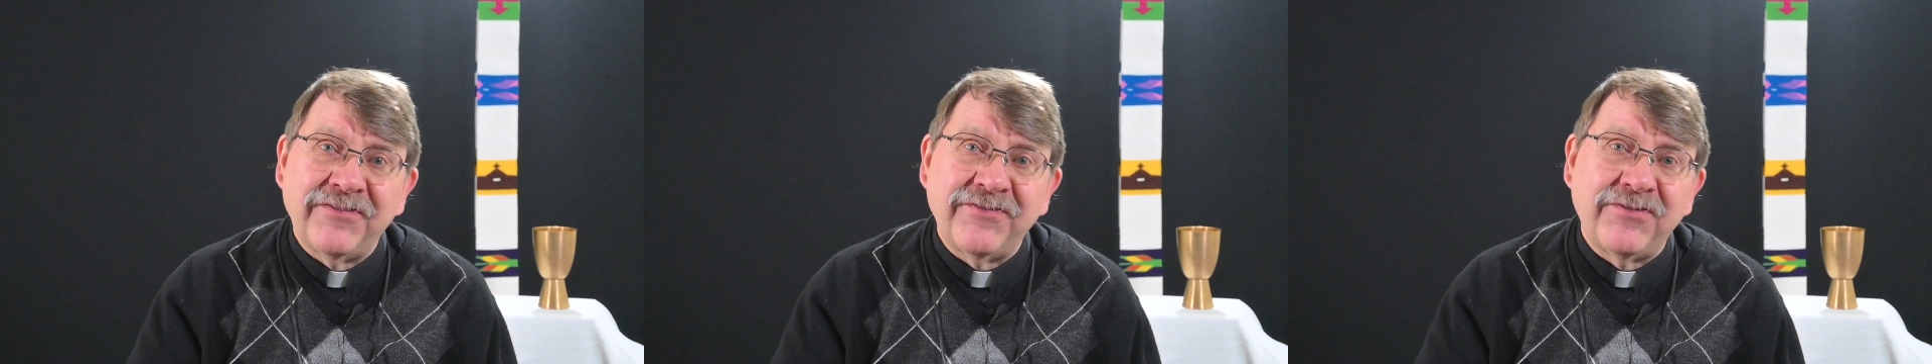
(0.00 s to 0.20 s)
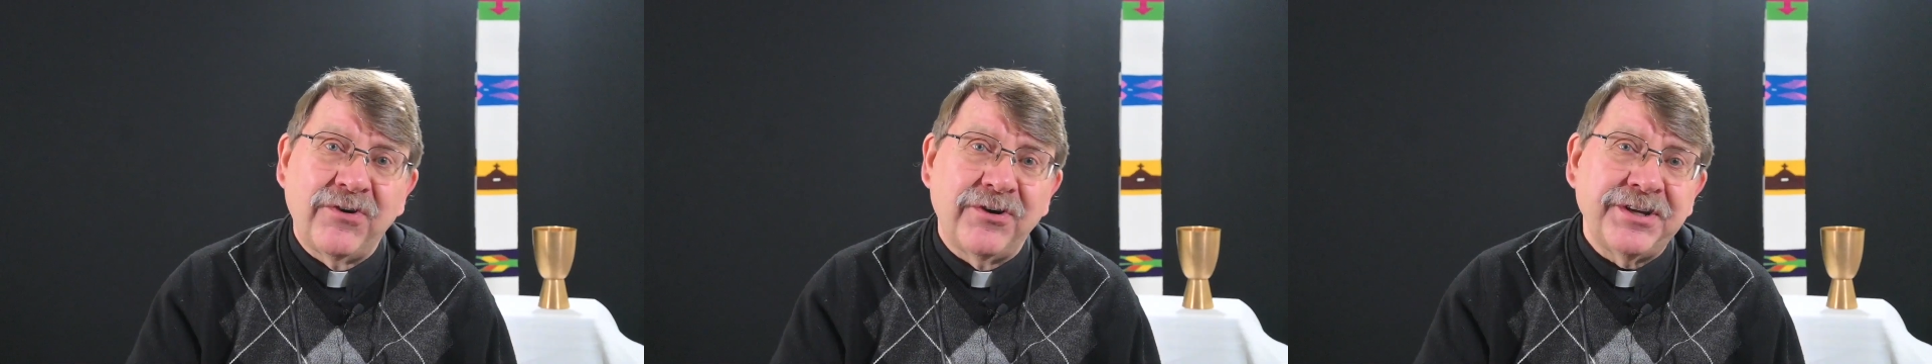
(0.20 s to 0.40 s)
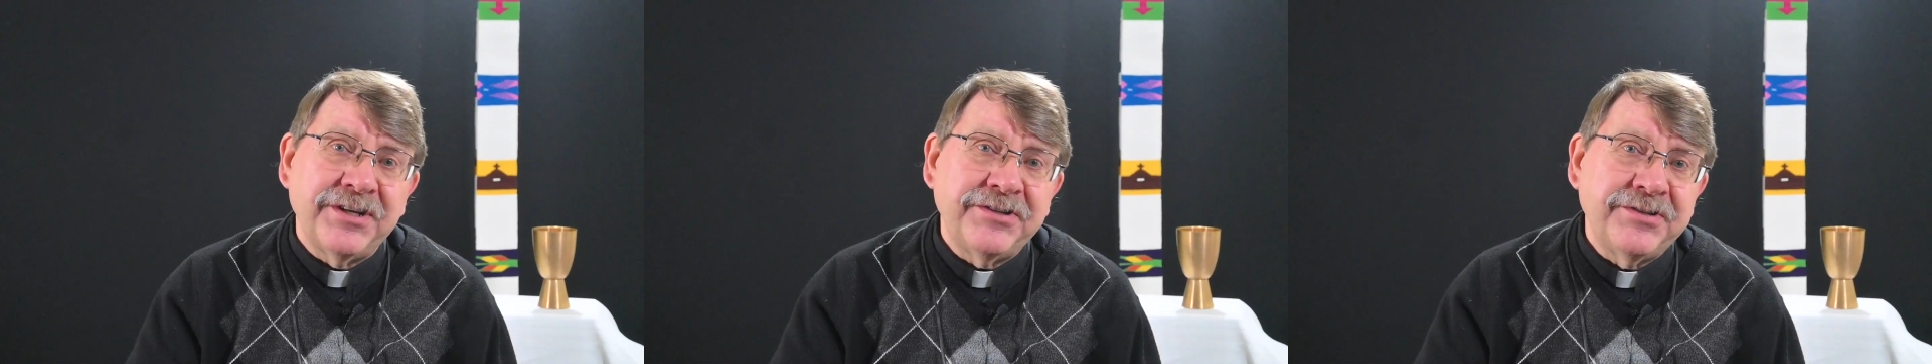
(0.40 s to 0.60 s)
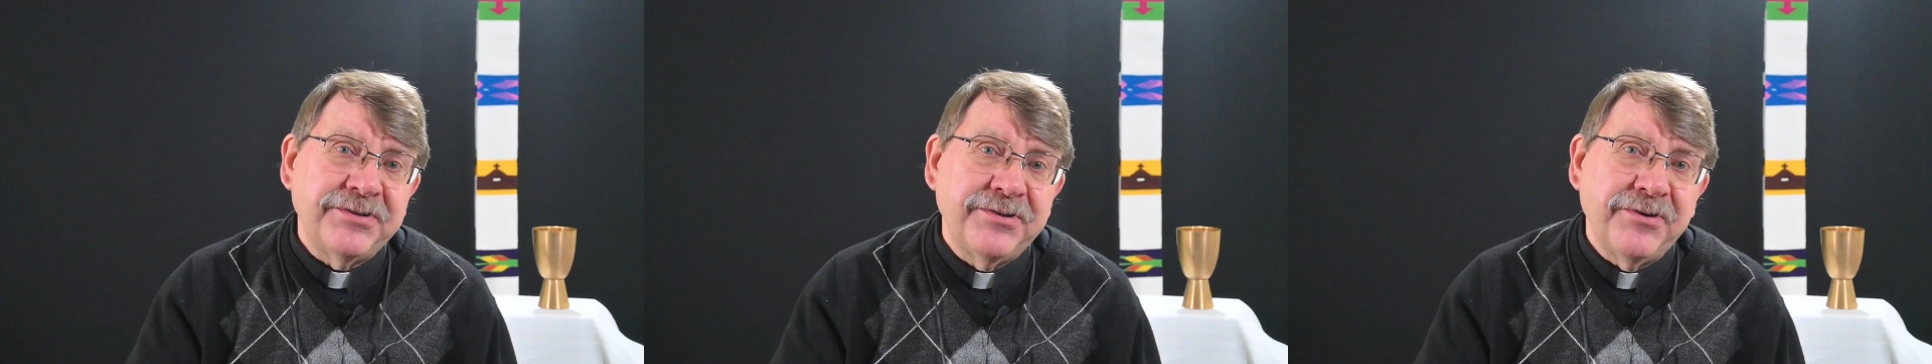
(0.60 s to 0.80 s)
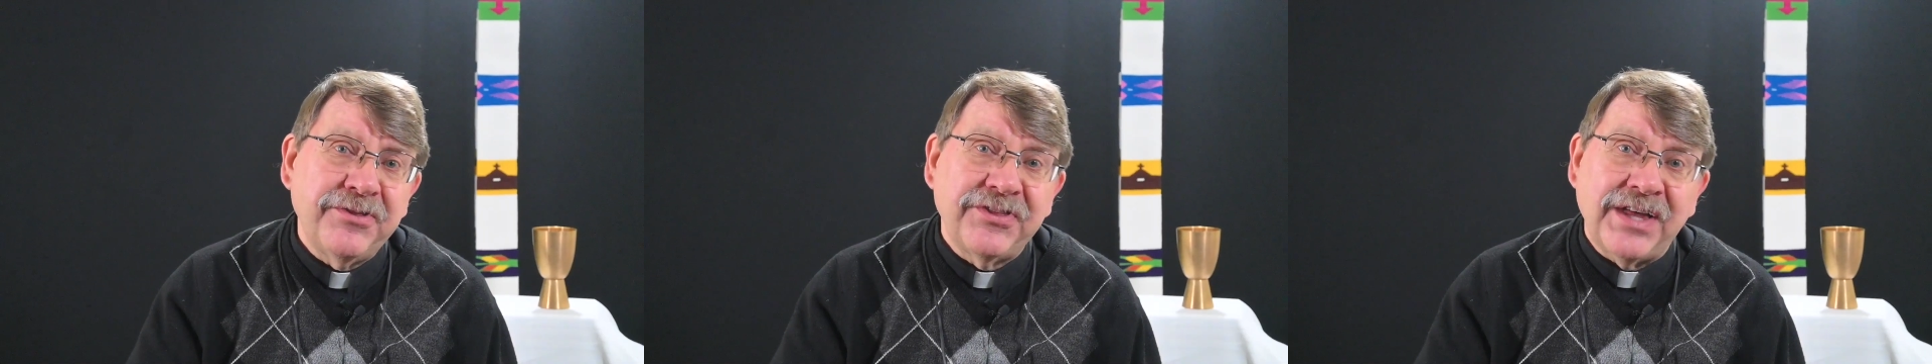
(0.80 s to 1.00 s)

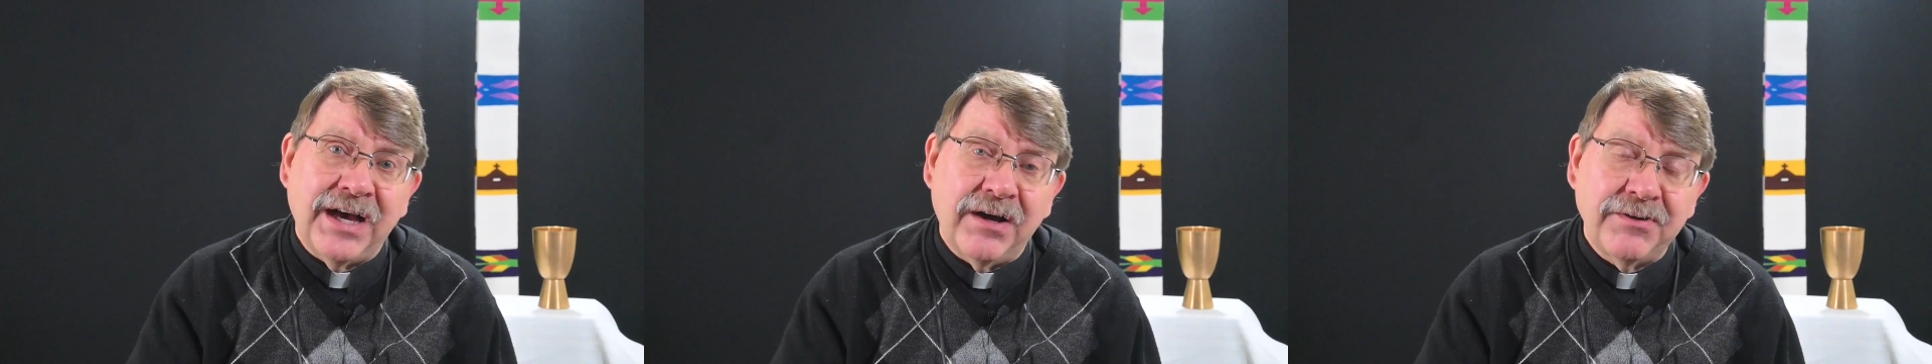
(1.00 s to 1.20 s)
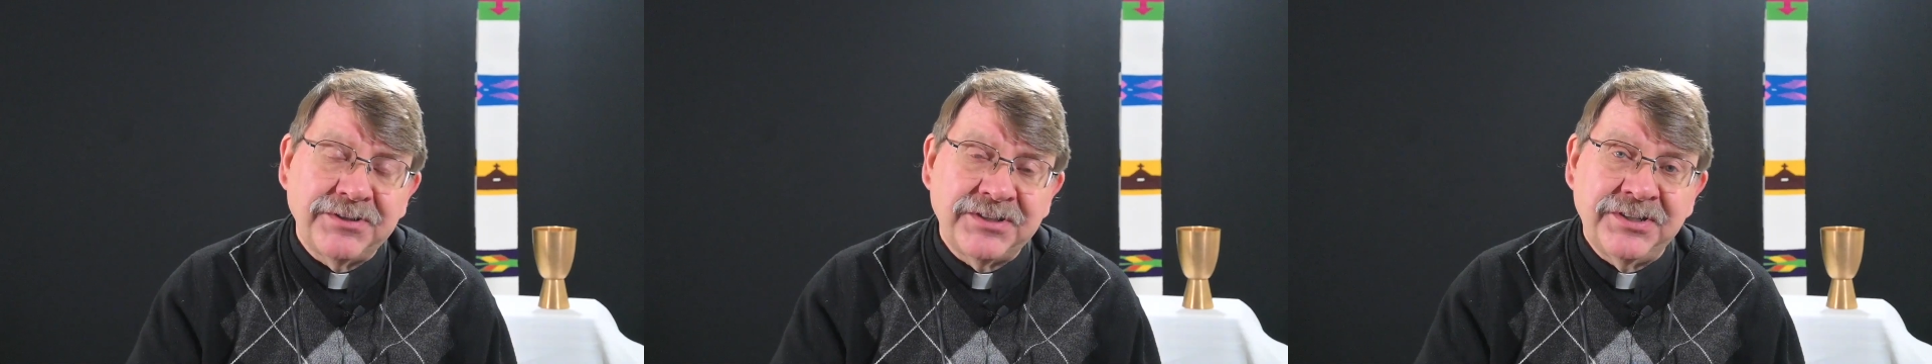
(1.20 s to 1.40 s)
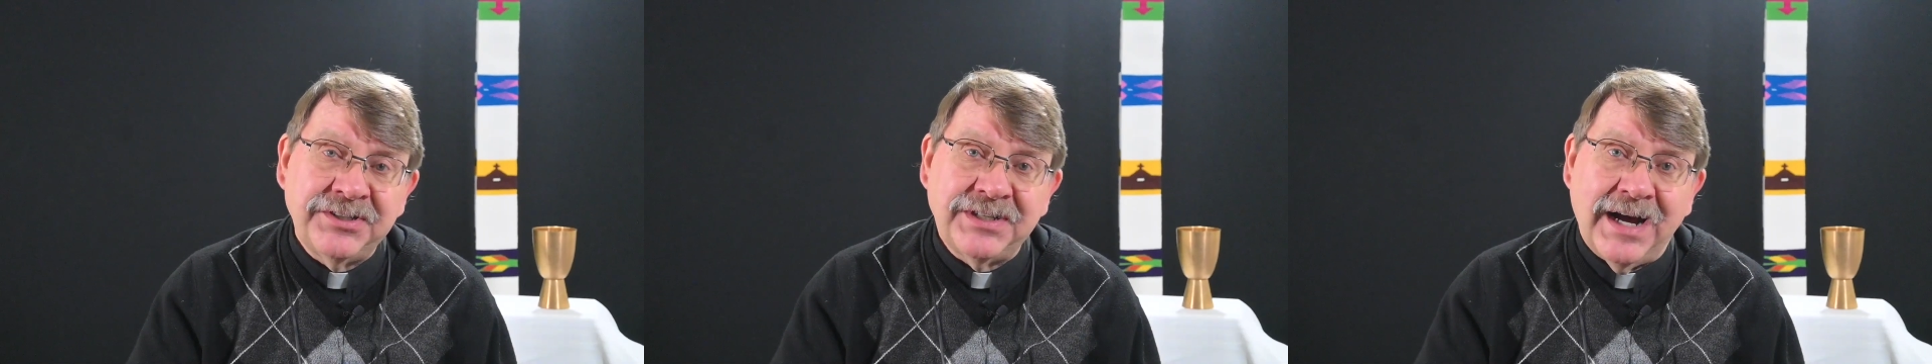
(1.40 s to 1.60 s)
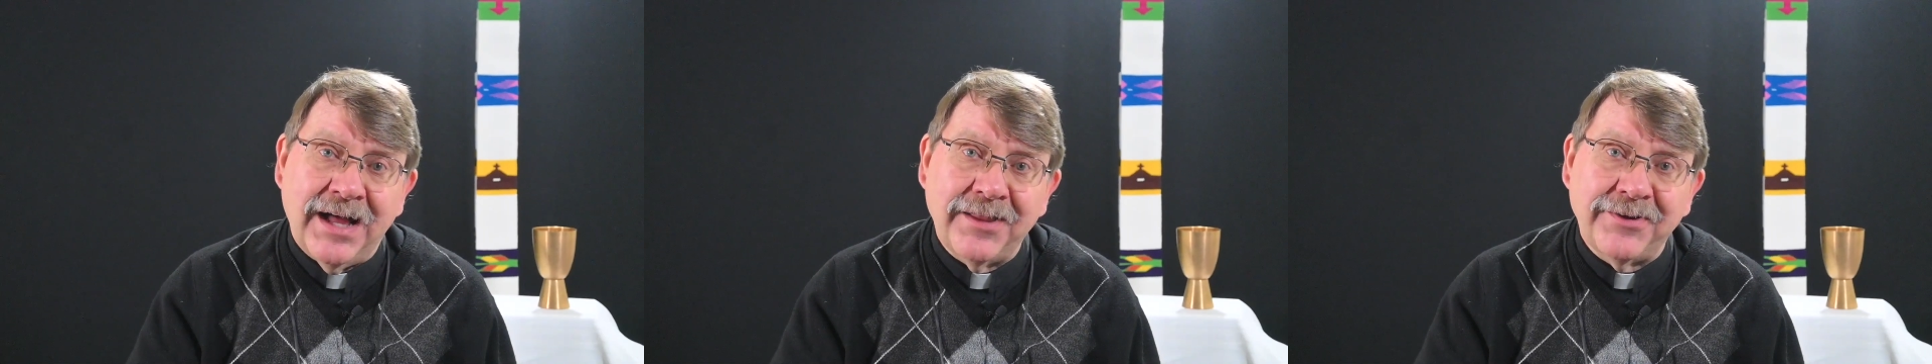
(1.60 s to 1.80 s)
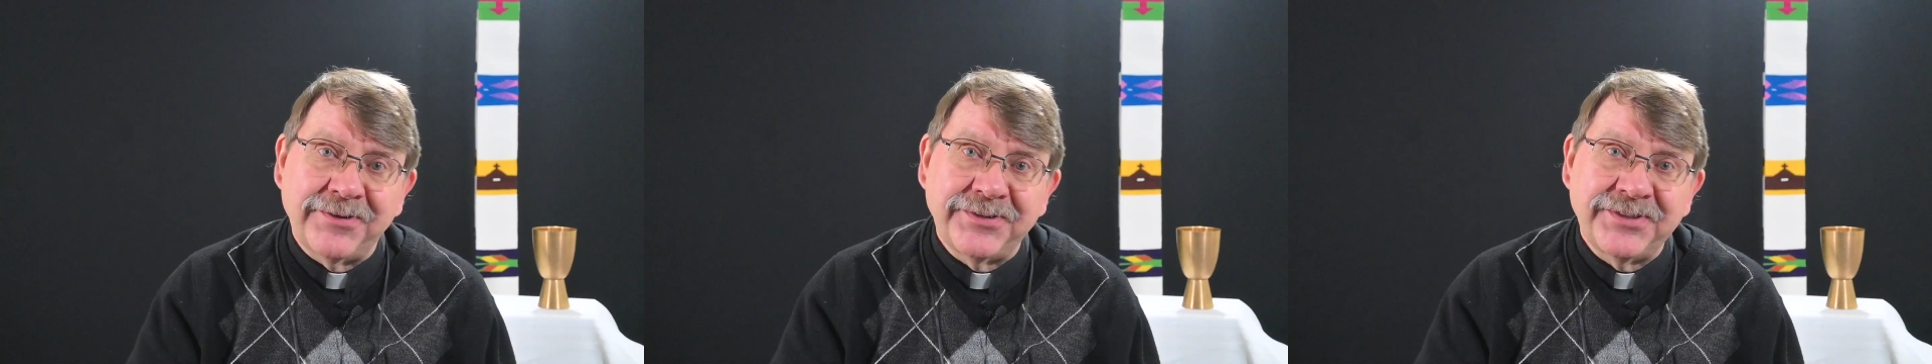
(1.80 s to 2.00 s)

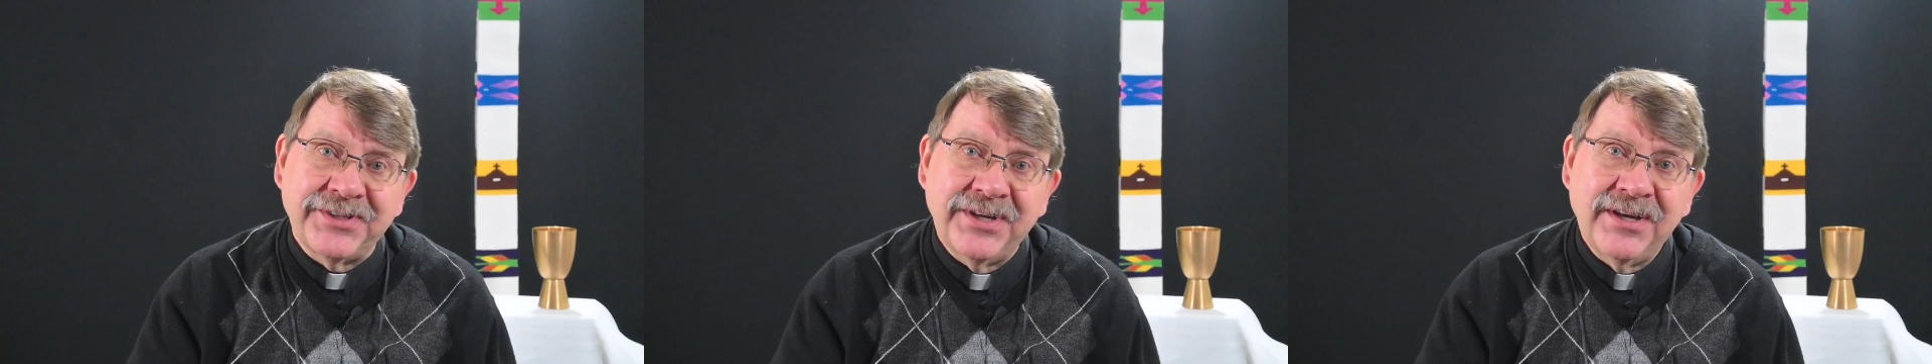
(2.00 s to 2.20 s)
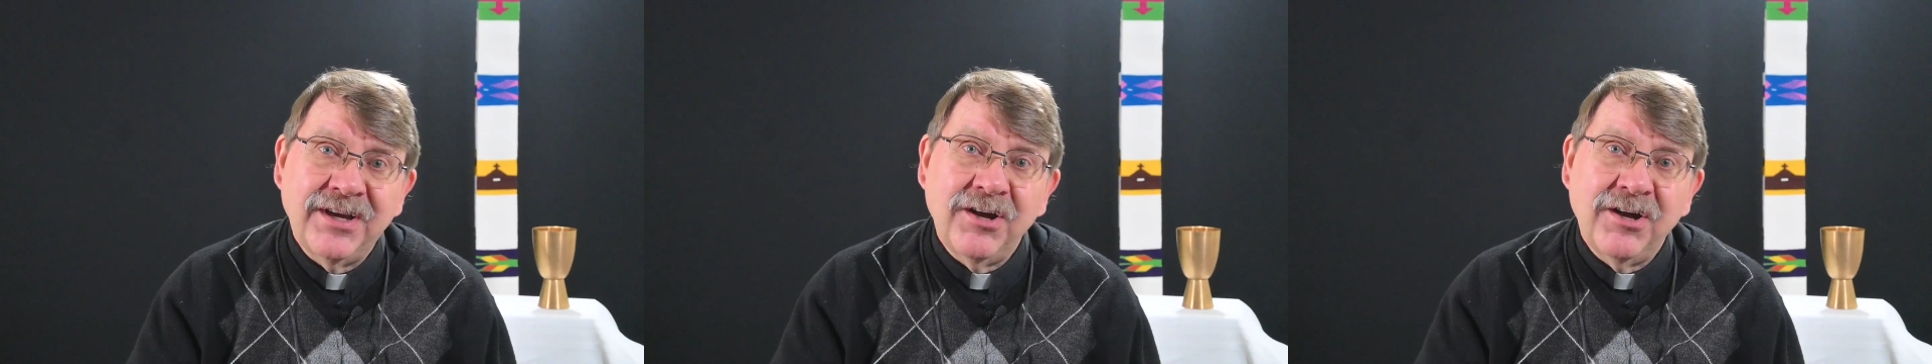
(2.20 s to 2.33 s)
$42,000,